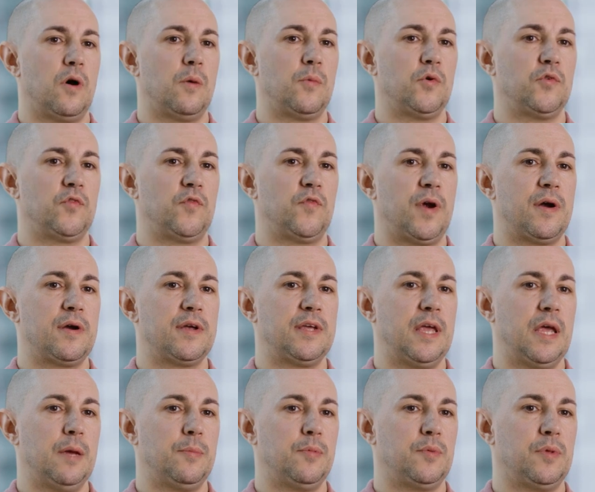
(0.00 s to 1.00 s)
Domo is very
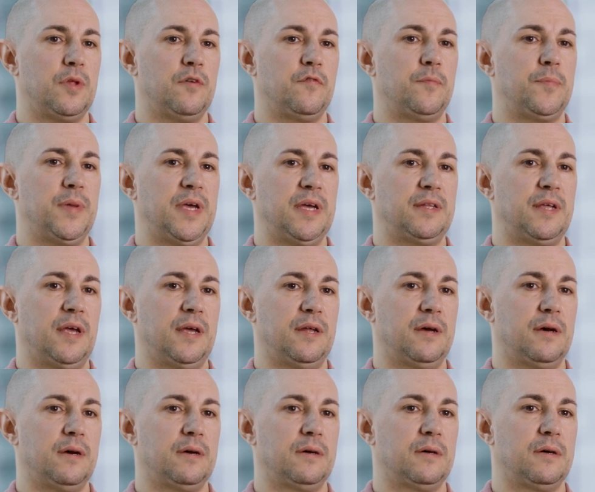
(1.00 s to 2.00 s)
capable of big
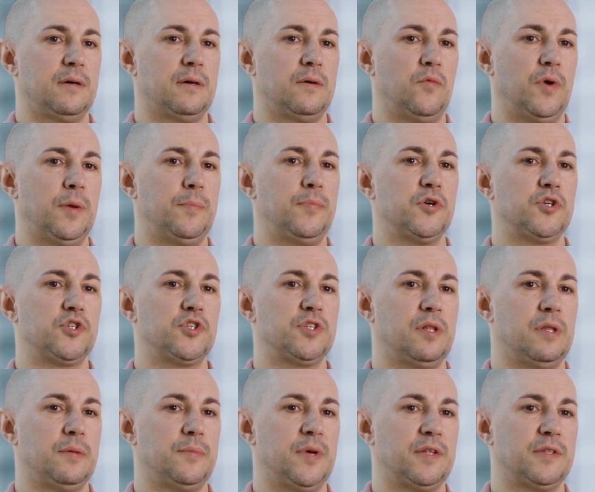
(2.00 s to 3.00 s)
data. We push
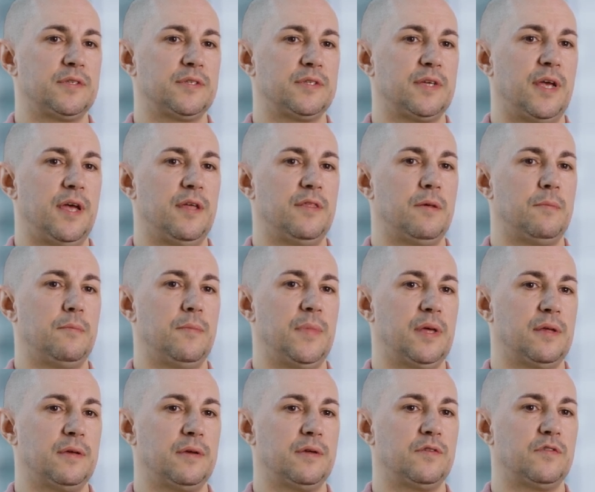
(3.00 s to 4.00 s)
the limits in the
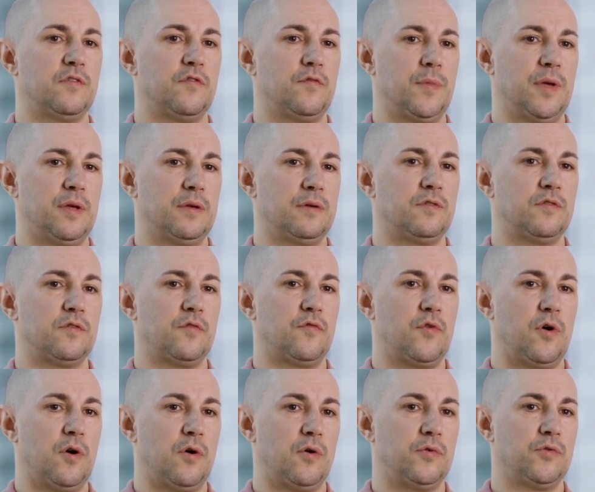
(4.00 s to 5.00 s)
millions of millions of
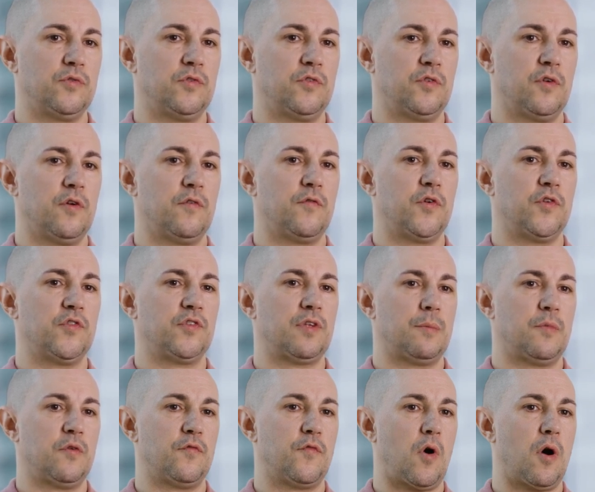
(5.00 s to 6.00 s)
rows for
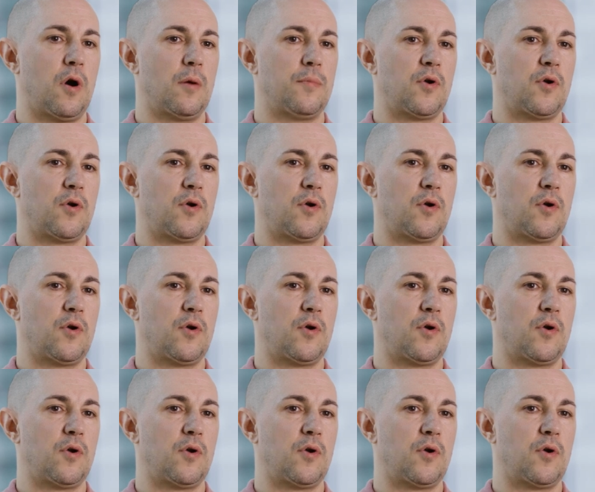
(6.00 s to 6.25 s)
some of our